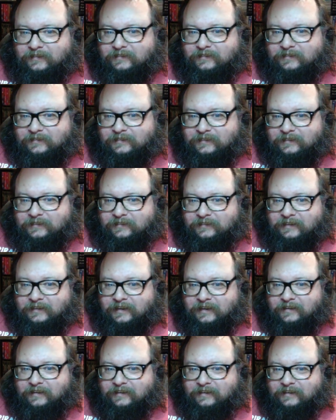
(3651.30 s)
You're
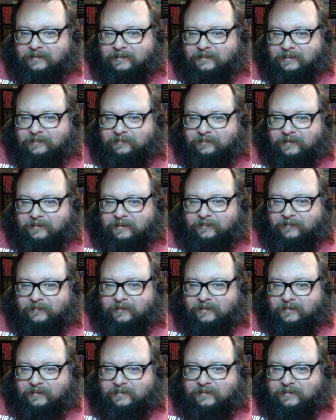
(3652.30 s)
nailing it. If anyone
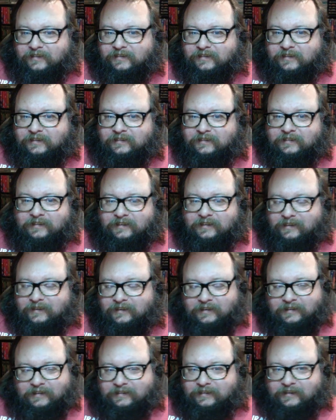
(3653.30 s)
else does it,
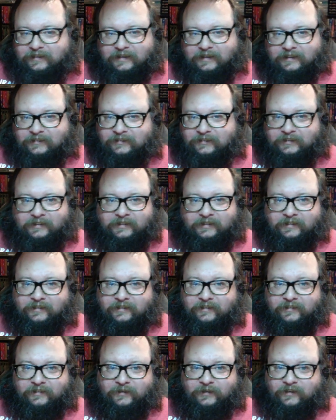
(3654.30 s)
they're not doing it nearly
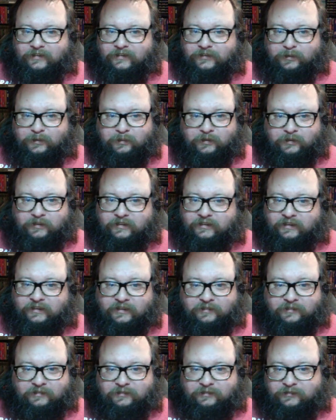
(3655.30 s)
as well as you're pulling it
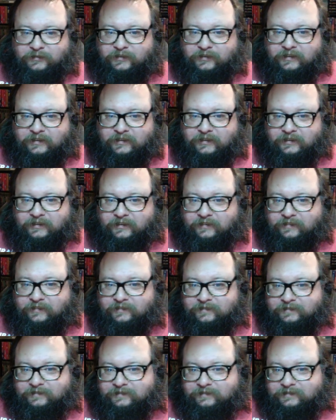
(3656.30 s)
off. Really good.
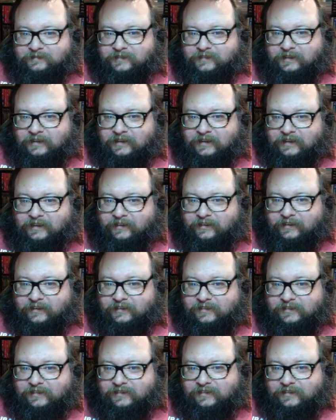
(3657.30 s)
Hilarious.